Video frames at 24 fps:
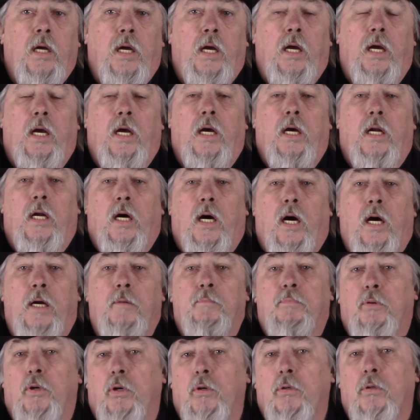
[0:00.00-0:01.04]
and I
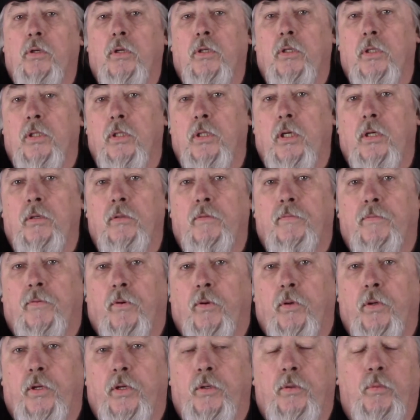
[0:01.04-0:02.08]
broker the load
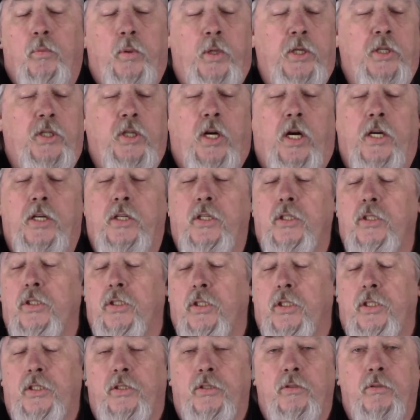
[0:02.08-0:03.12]
for you, which I
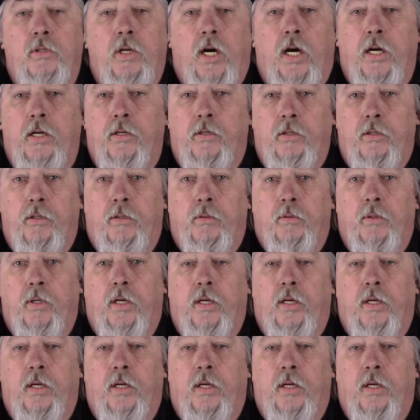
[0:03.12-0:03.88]
usually do not do.